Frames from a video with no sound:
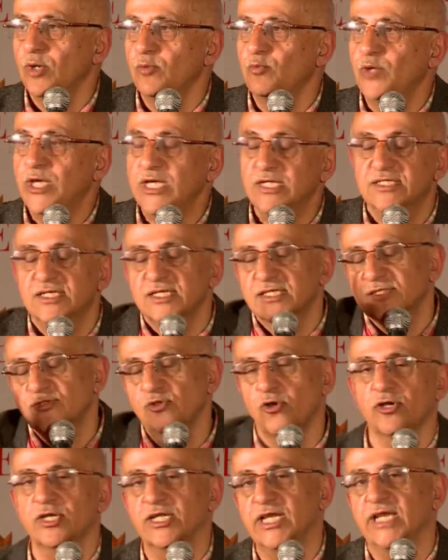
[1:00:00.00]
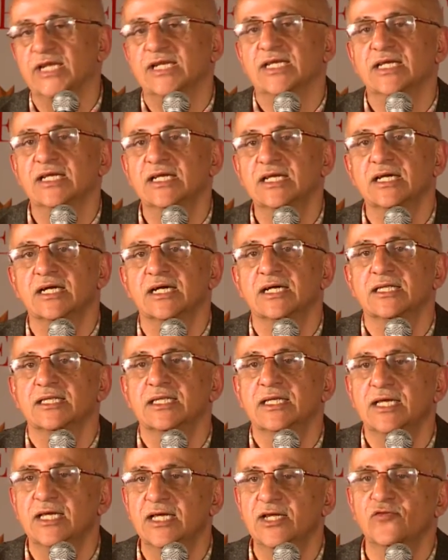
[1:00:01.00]
We are just not getting
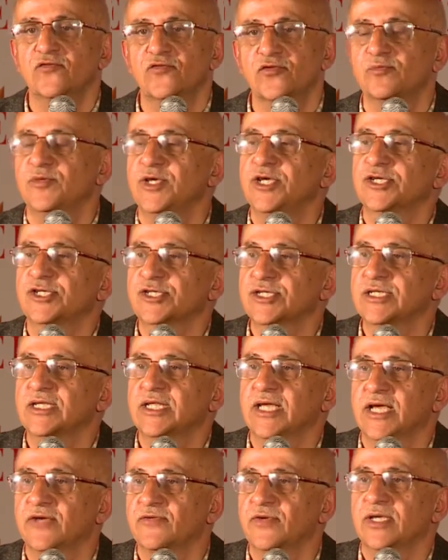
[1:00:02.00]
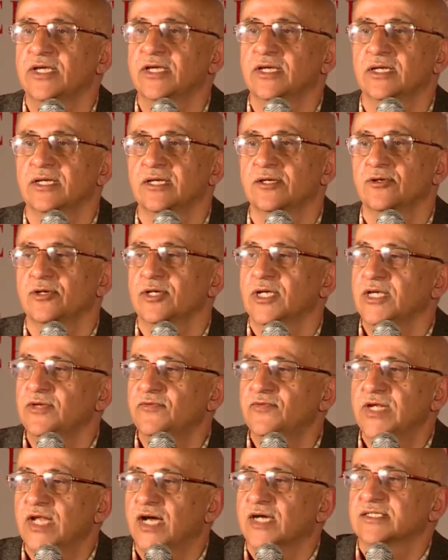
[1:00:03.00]
the information. You know,
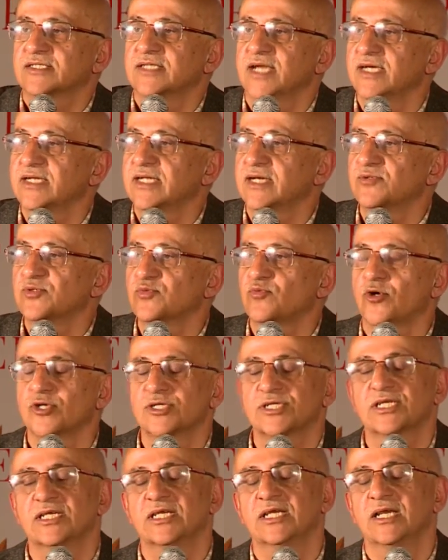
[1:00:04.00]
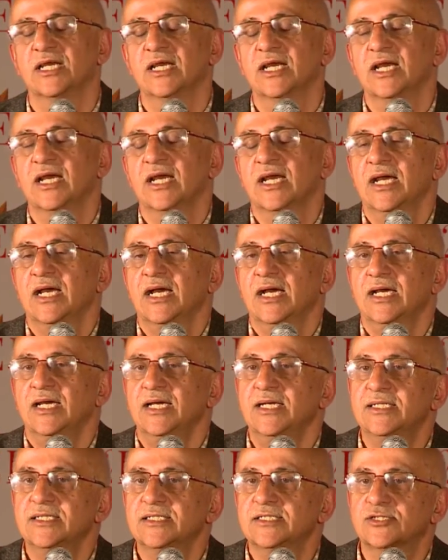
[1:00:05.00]
even last night I was watching.
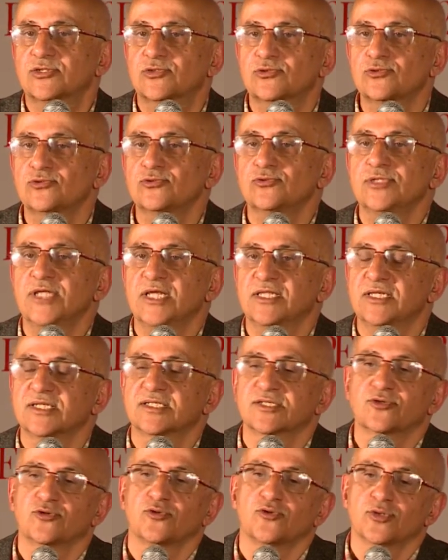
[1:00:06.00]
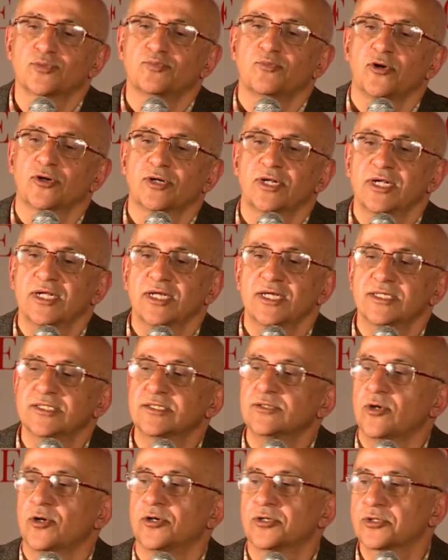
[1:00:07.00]
It is true that this growth model is
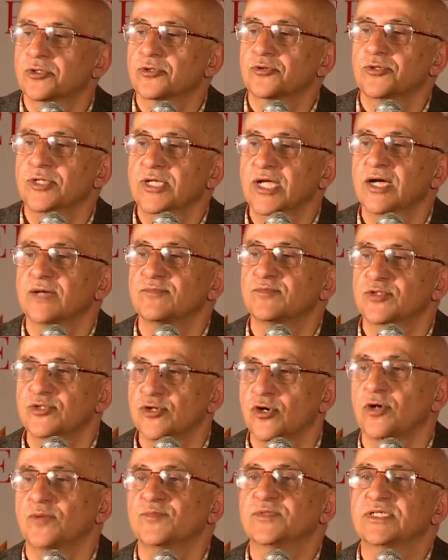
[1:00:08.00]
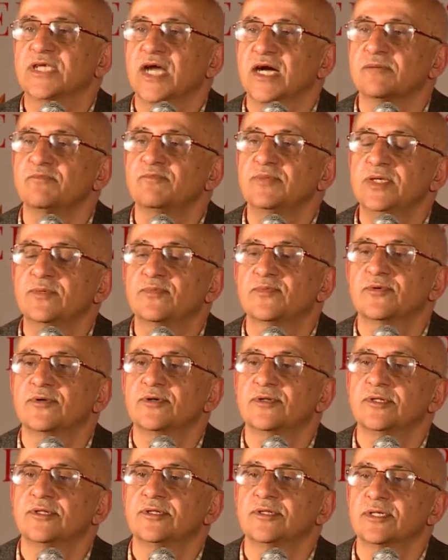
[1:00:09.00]
not throwing up jobs. Young
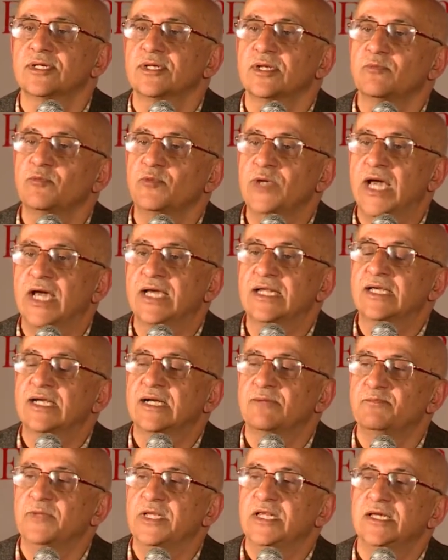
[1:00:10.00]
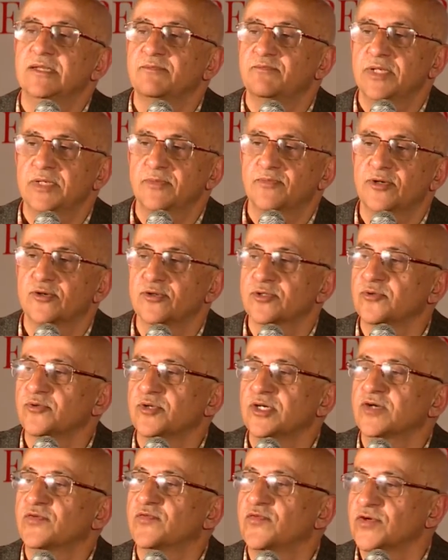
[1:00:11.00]
people, we are adding a million people to the
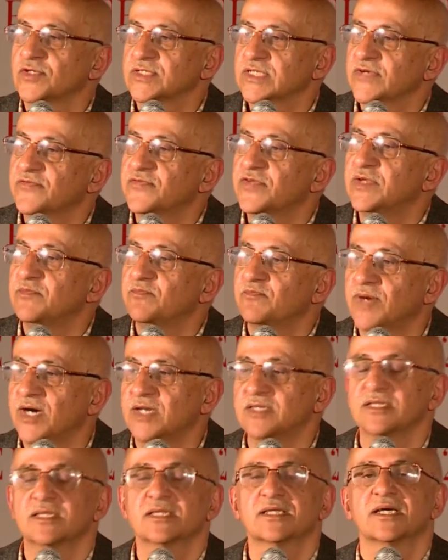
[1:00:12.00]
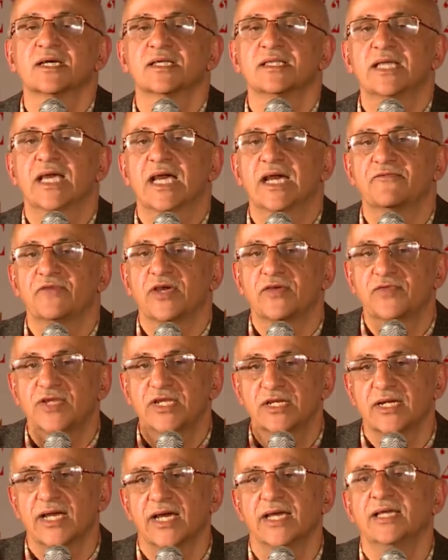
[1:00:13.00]
workforce every month. They have
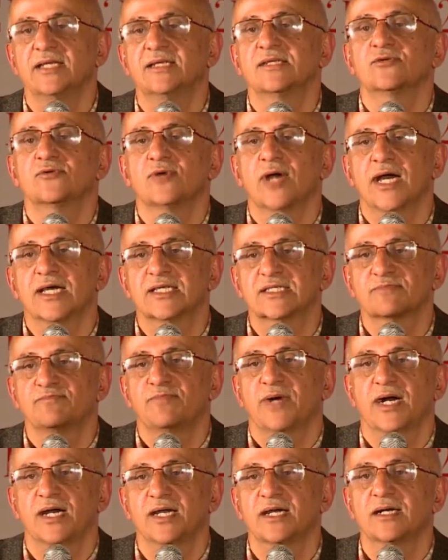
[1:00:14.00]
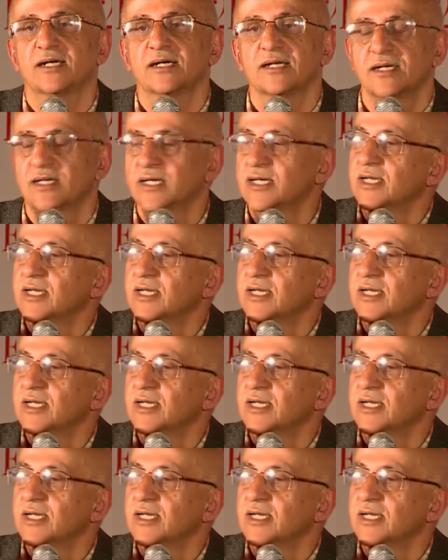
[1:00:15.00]
every right to aspire.